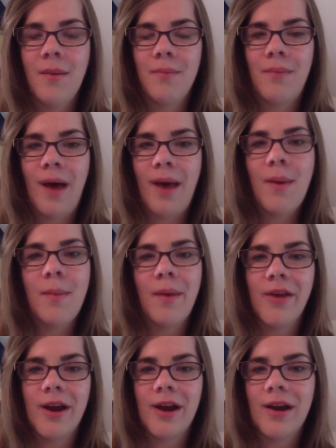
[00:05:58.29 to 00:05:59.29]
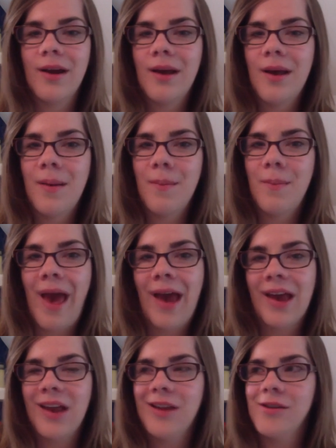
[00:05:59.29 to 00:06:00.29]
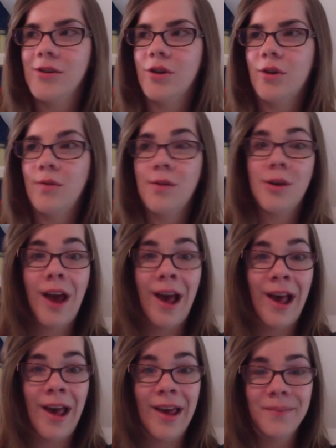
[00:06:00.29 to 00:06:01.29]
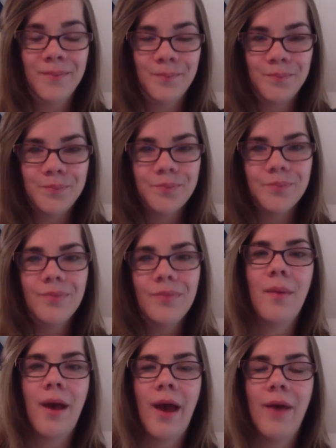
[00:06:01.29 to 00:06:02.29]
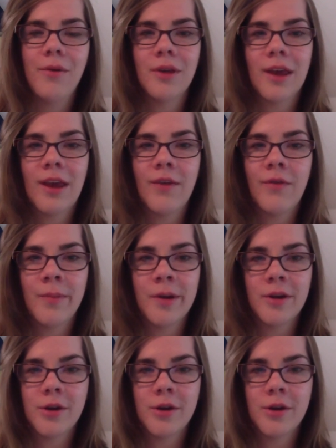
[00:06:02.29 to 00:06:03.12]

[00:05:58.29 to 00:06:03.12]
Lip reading: by my mother back in junior high. I was looking for a book to